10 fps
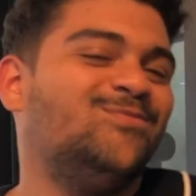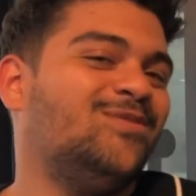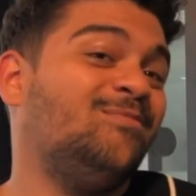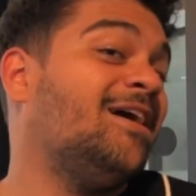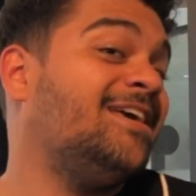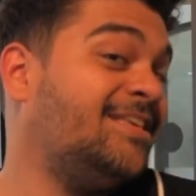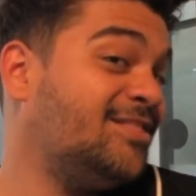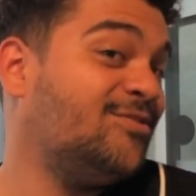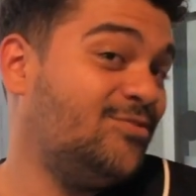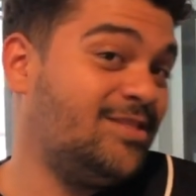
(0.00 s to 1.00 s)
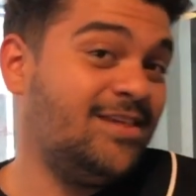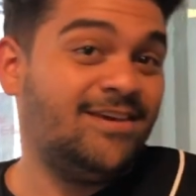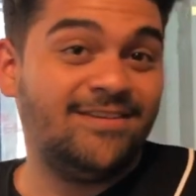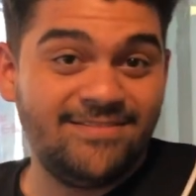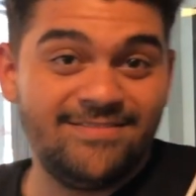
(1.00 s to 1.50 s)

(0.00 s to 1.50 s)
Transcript: I'm not in love with Nia.